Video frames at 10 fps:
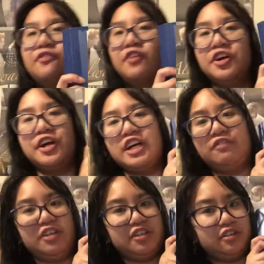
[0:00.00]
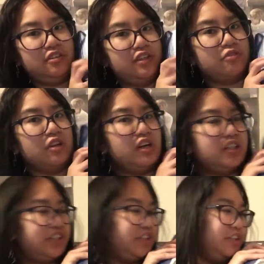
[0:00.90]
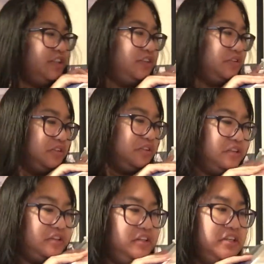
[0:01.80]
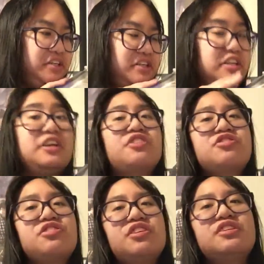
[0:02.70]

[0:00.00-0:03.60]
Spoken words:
front, I have like a little collage. It's just like